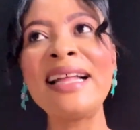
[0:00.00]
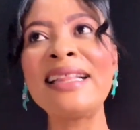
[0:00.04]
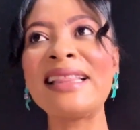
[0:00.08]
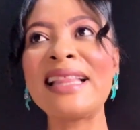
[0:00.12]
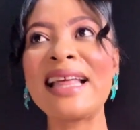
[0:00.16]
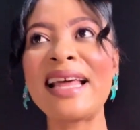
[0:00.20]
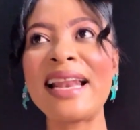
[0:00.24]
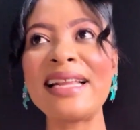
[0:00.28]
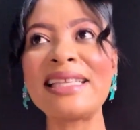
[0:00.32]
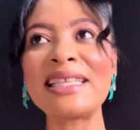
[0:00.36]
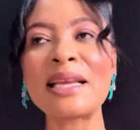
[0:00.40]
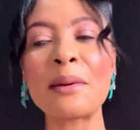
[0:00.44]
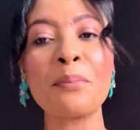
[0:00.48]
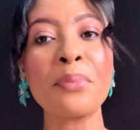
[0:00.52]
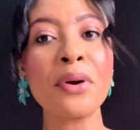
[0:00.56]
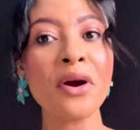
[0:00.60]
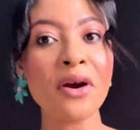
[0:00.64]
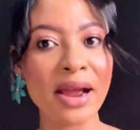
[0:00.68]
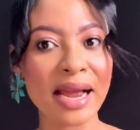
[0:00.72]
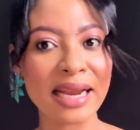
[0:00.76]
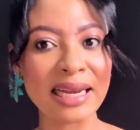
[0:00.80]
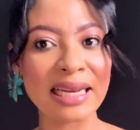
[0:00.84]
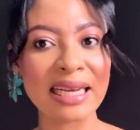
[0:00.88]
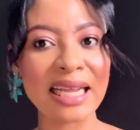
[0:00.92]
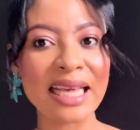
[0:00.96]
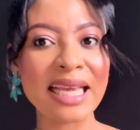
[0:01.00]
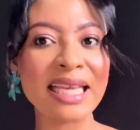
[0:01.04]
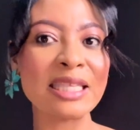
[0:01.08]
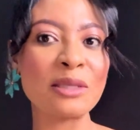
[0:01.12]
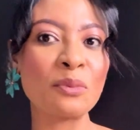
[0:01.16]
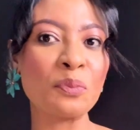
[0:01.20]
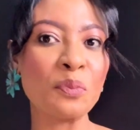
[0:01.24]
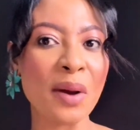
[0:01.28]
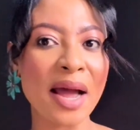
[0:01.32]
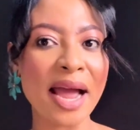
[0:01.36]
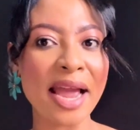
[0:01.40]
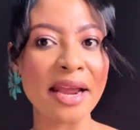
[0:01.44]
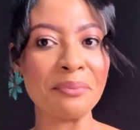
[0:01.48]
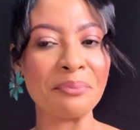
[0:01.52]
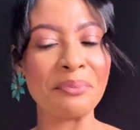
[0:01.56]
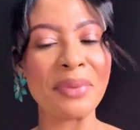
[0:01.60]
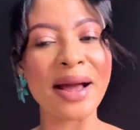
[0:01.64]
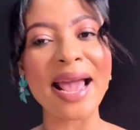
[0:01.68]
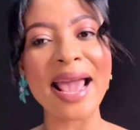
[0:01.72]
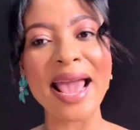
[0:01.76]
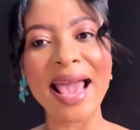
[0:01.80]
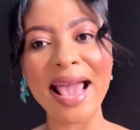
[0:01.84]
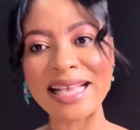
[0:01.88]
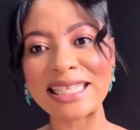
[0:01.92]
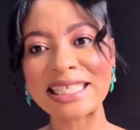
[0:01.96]
that is apparently inspired
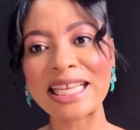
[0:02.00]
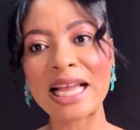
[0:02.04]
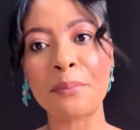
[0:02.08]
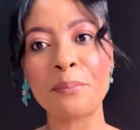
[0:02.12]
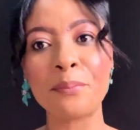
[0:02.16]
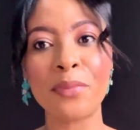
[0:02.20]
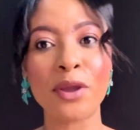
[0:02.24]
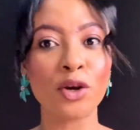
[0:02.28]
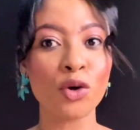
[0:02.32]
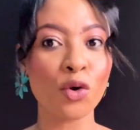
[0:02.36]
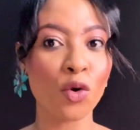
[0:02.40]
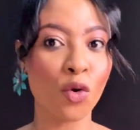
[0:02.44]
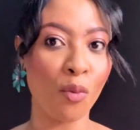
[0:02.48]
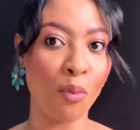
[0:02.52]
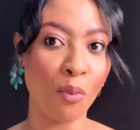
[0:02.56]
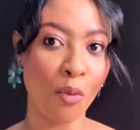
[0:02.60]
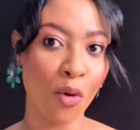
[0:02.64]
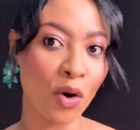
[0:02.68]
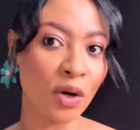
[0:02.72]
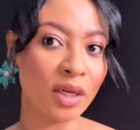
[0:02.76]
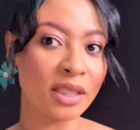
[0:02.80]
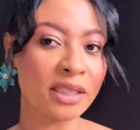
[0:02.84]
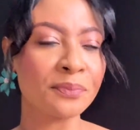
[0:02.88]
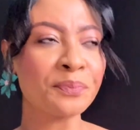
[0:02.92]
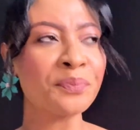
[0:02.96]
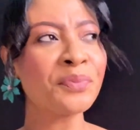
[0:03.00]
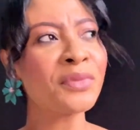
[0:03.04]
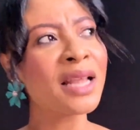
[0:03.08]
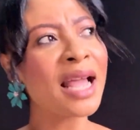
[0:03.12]
by Escapade Gourmand.